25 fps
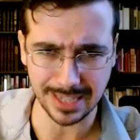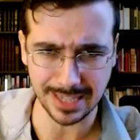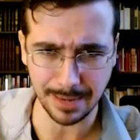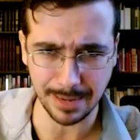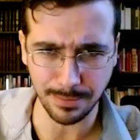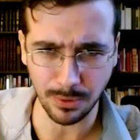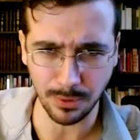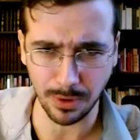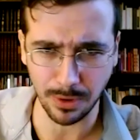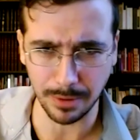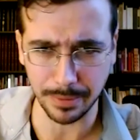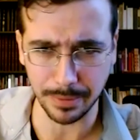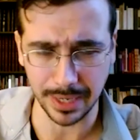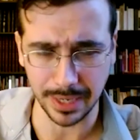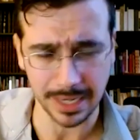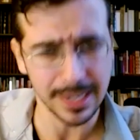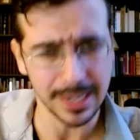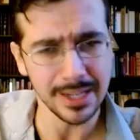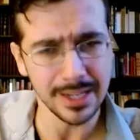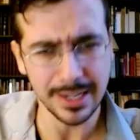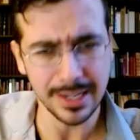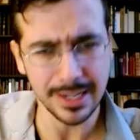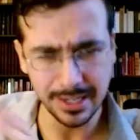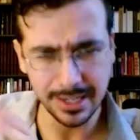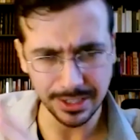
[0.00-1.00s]
poor, but
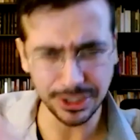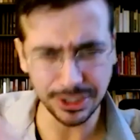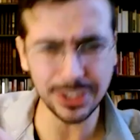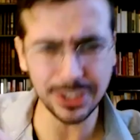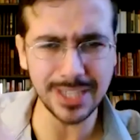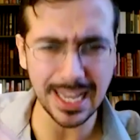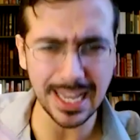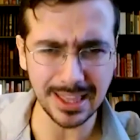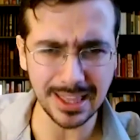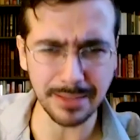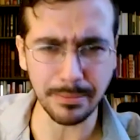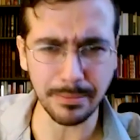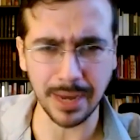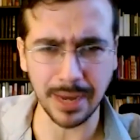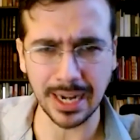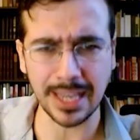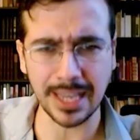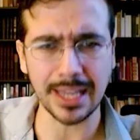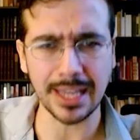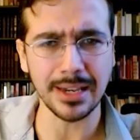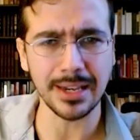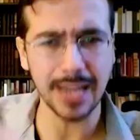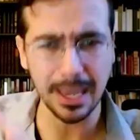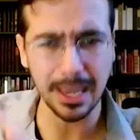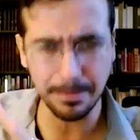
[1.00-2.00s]
just take the
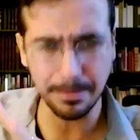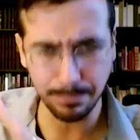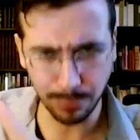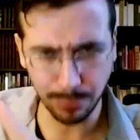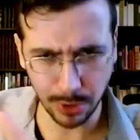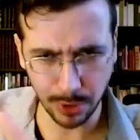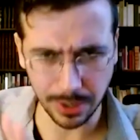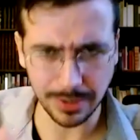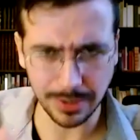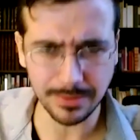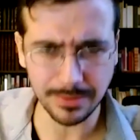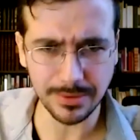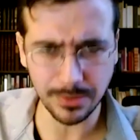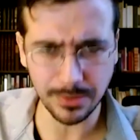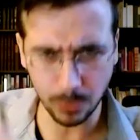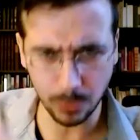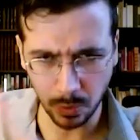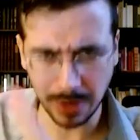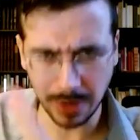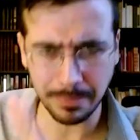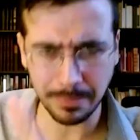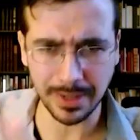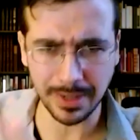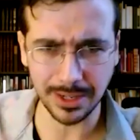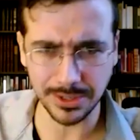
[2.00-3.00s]
money and put
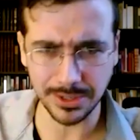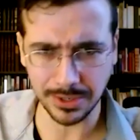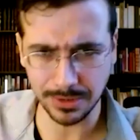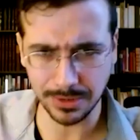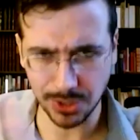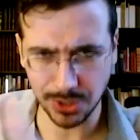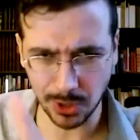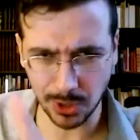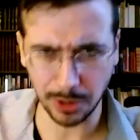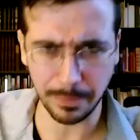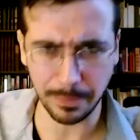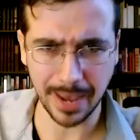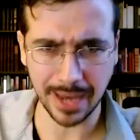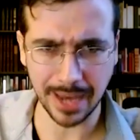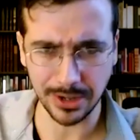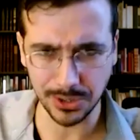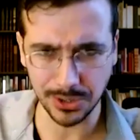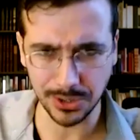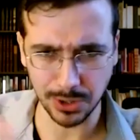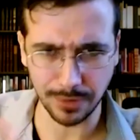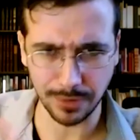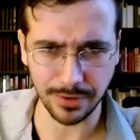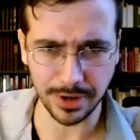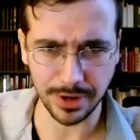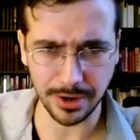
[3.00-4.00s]
windmills and solar
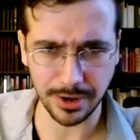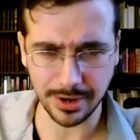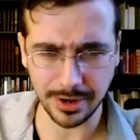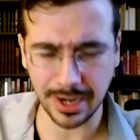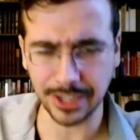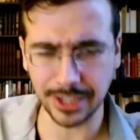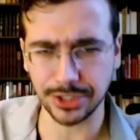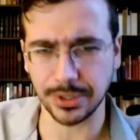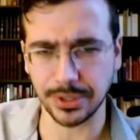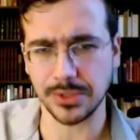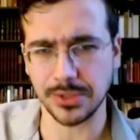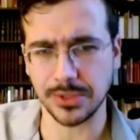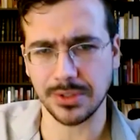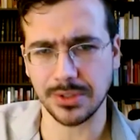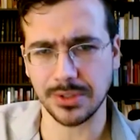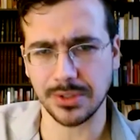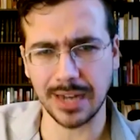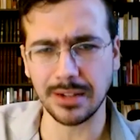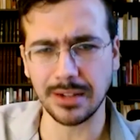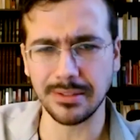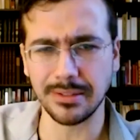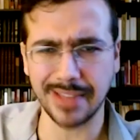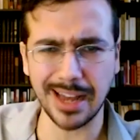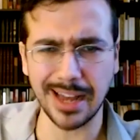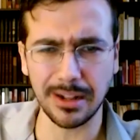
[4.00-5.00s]
panels over your countries.
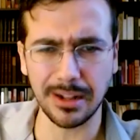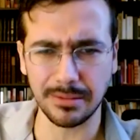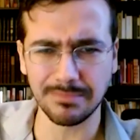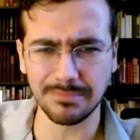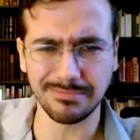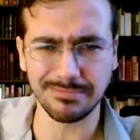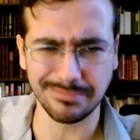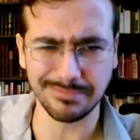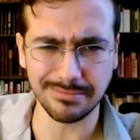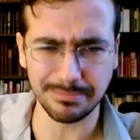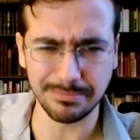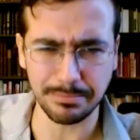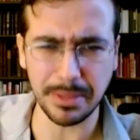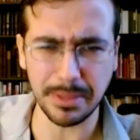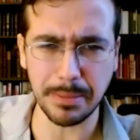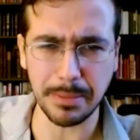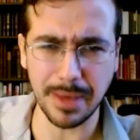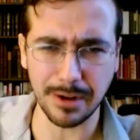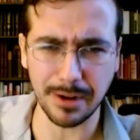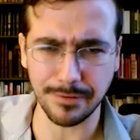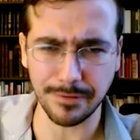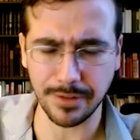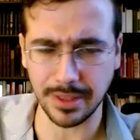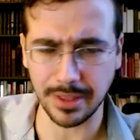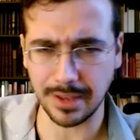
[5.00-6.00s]
That'll be
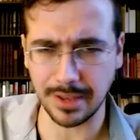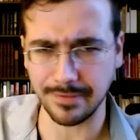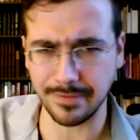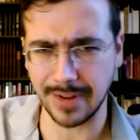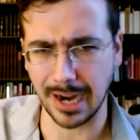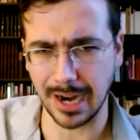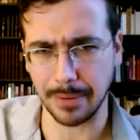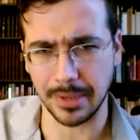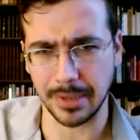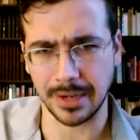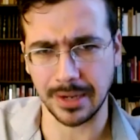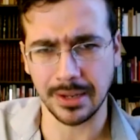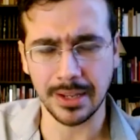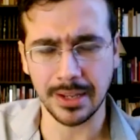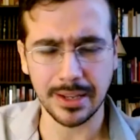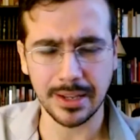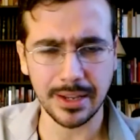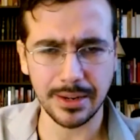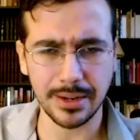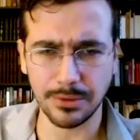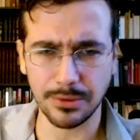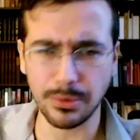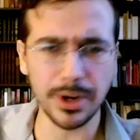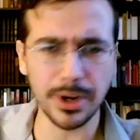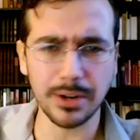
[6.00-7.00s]
better for the environment.
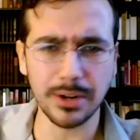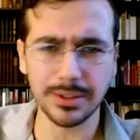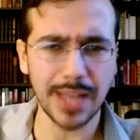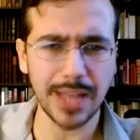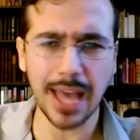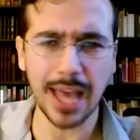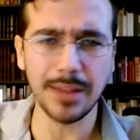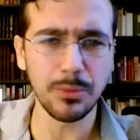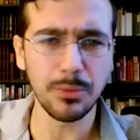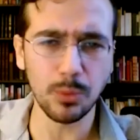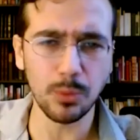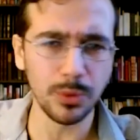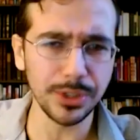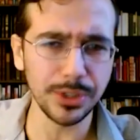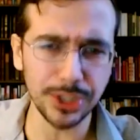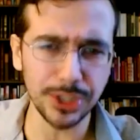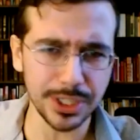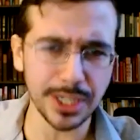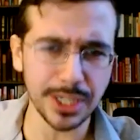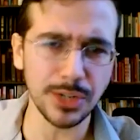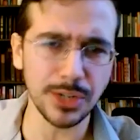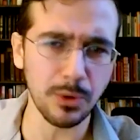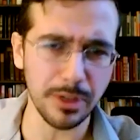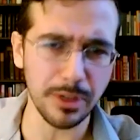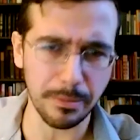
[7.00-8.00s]
And we'll
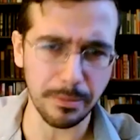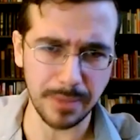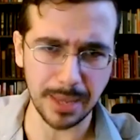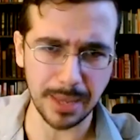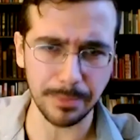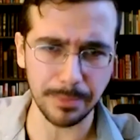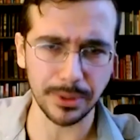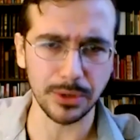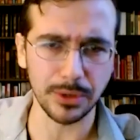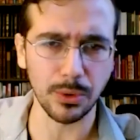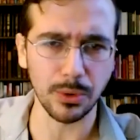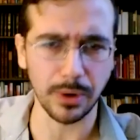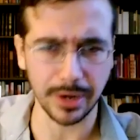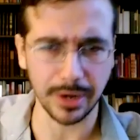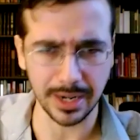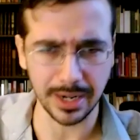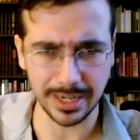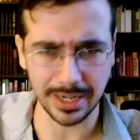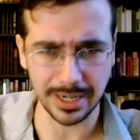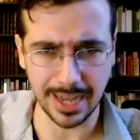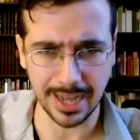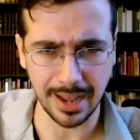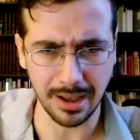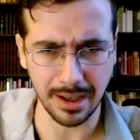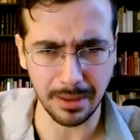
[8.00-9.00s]
just ignore the people who are going to
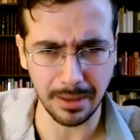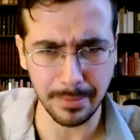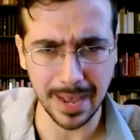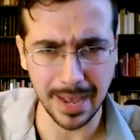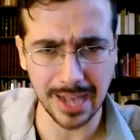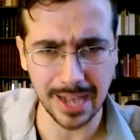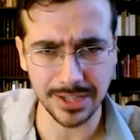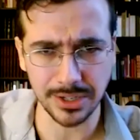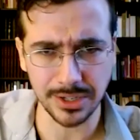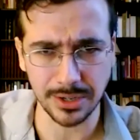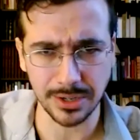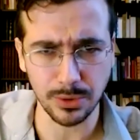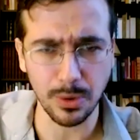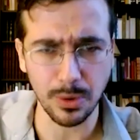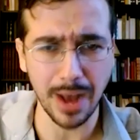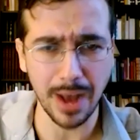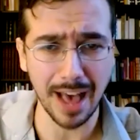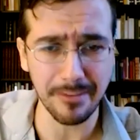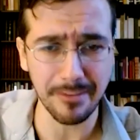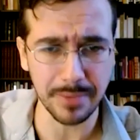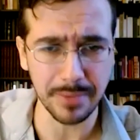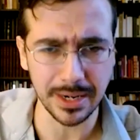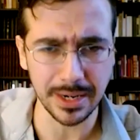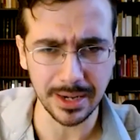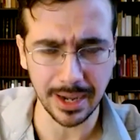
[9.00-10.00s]
die en masse and who
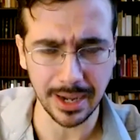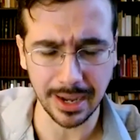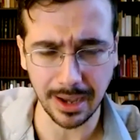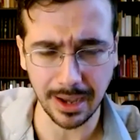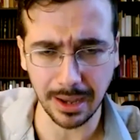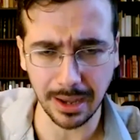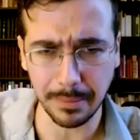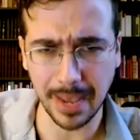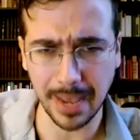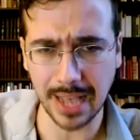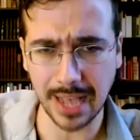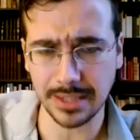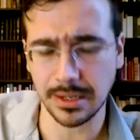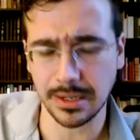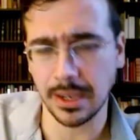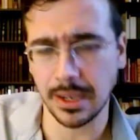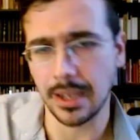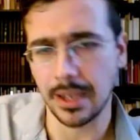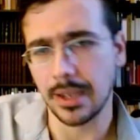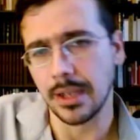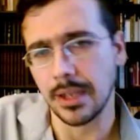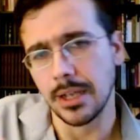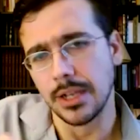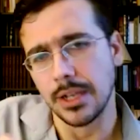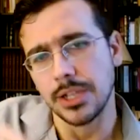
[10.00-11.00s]
have been dying en masse.
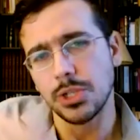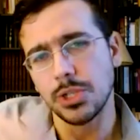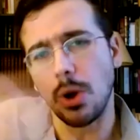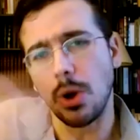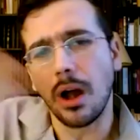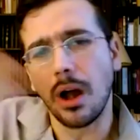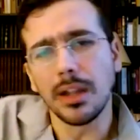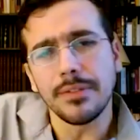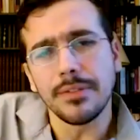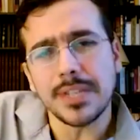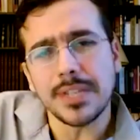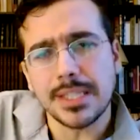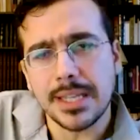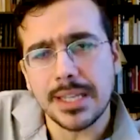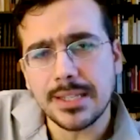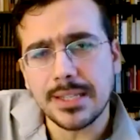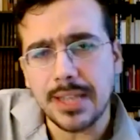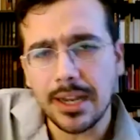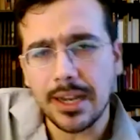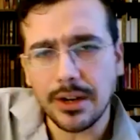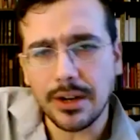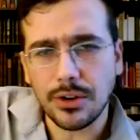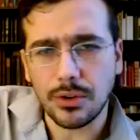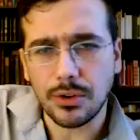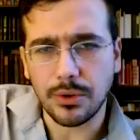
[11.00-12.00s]
So all of these things
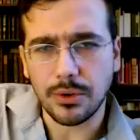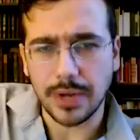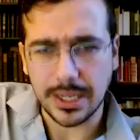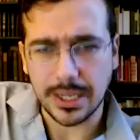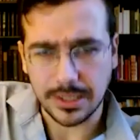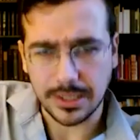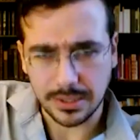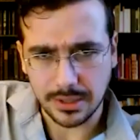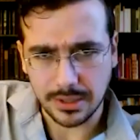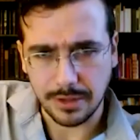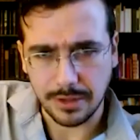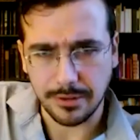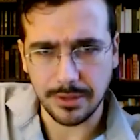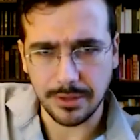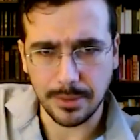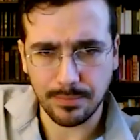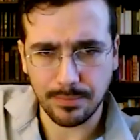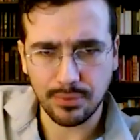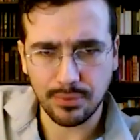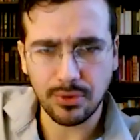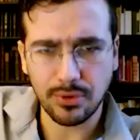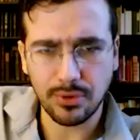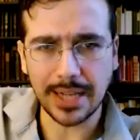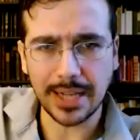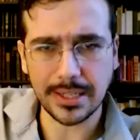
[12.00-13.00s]
increase the
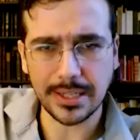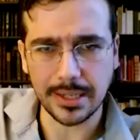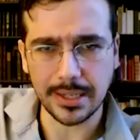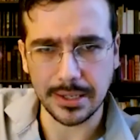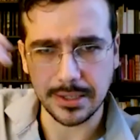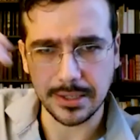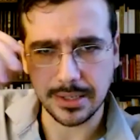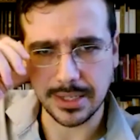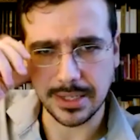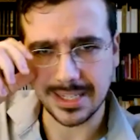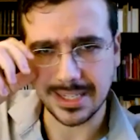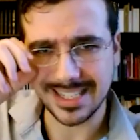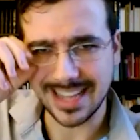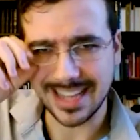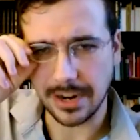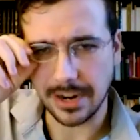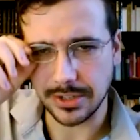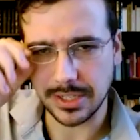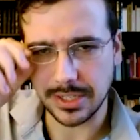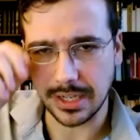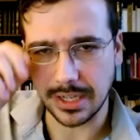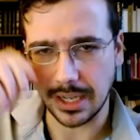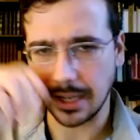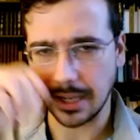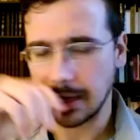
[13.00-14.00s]
prices, the
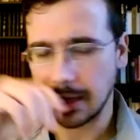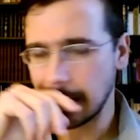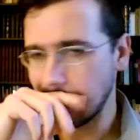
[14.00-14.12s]
scarcity.